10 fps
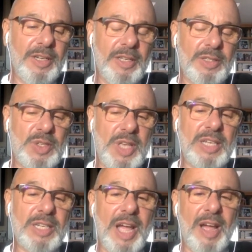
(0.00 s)
is
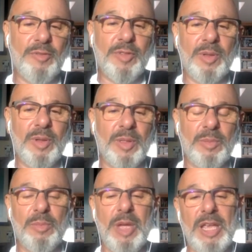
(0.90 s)
said to have the
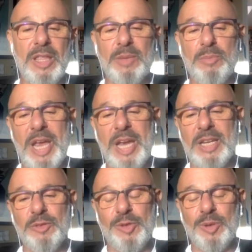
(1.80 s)
main
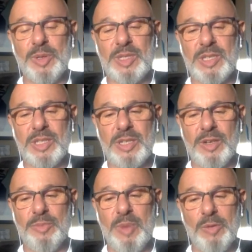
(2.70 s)
influences
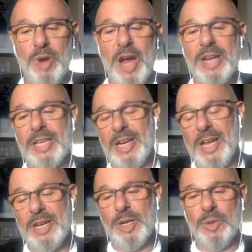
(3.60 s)
of my writing, and
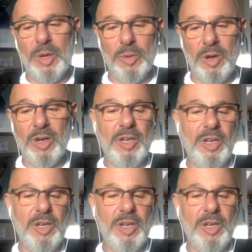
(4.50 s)
I'd agree, were